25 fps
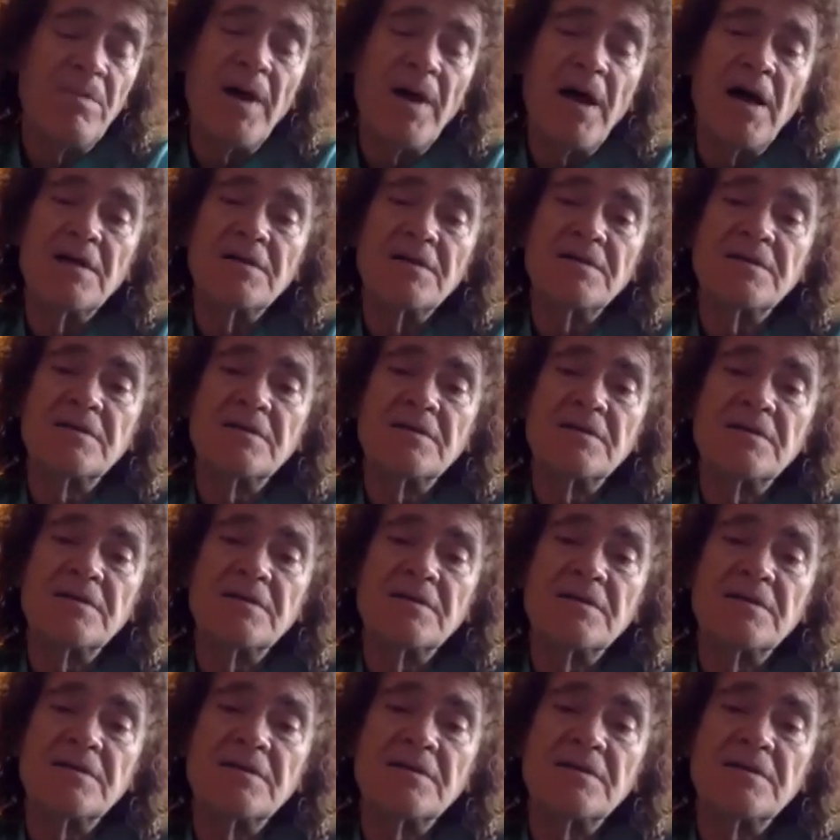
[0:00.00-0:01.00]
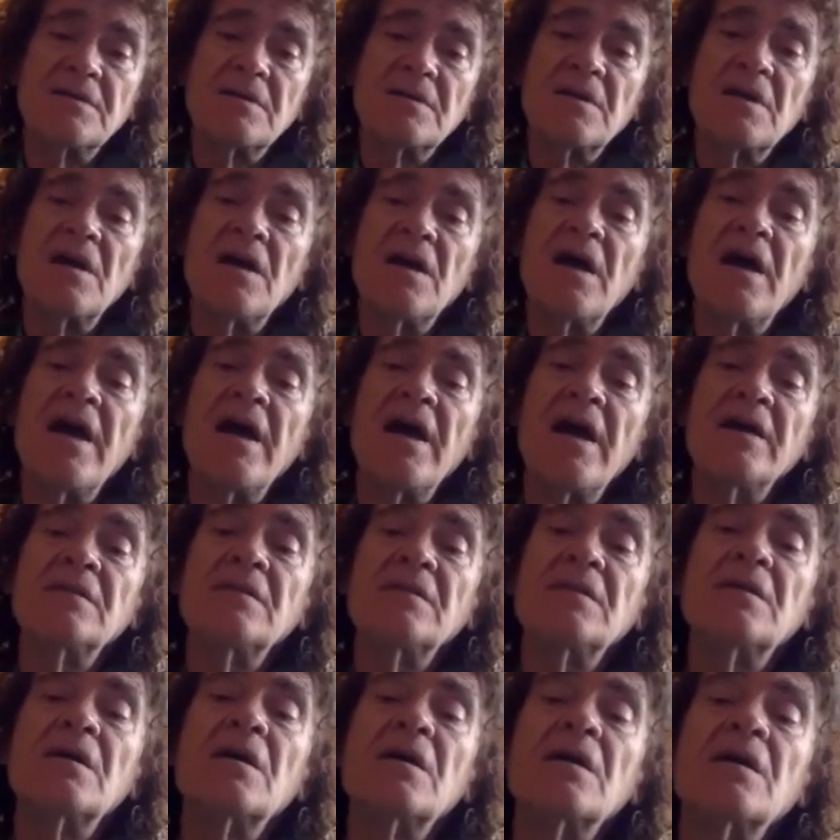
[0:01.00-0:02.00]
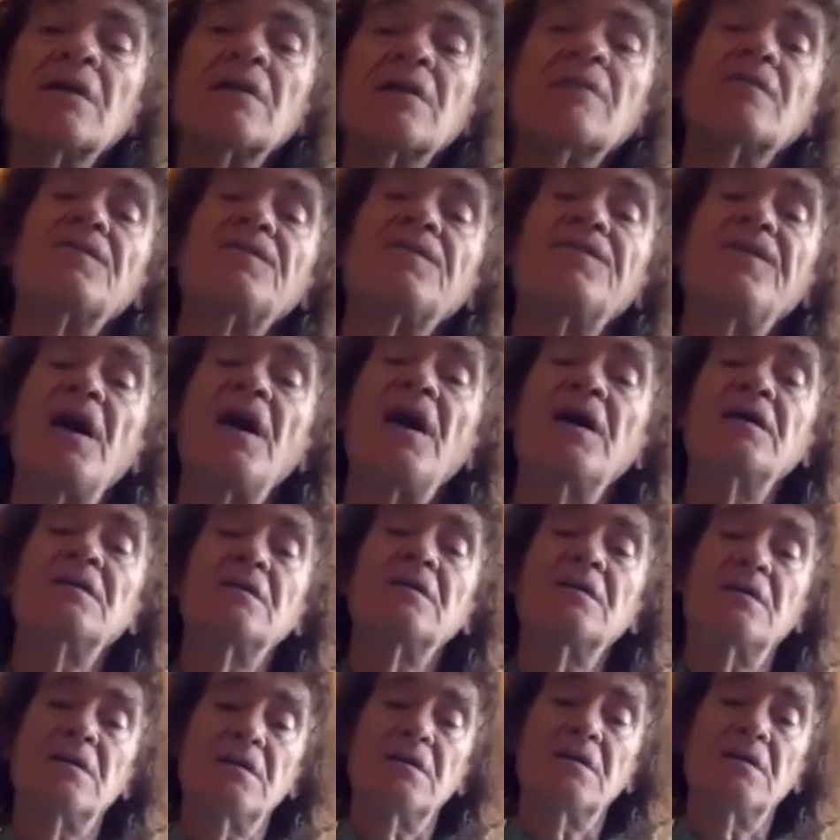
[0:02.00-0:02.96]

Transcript: past and find